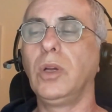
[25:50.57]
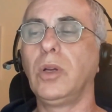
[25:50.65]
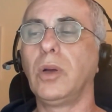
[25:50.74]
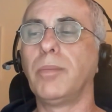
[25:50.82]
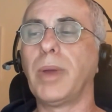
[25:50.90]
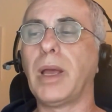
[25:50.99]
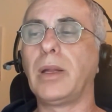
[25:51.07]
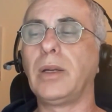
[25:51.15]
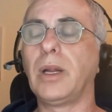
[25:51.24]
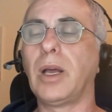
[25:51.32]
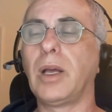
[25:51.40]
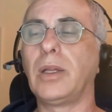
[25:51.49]
command
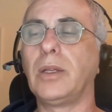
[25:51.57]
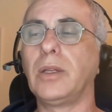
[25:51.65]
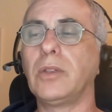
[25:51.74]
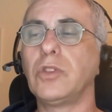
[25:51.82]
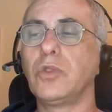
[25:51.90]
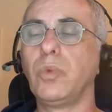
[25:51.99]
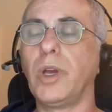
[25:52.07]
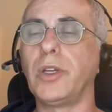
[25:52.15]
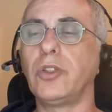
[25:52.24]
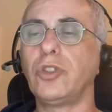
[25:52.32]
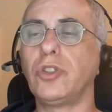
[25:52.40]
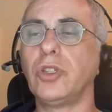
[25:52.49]
line
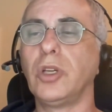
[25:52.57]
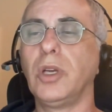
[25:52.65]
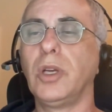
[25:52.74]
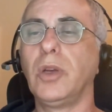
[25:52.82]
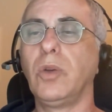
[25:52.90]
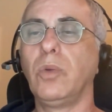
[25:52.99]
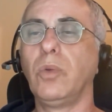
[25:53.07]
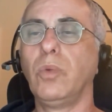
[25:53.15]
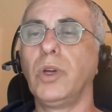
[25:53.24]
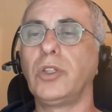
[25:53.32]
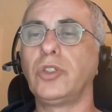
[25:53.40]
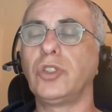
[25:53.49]
switch,
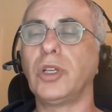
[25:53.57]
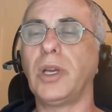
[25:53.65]
which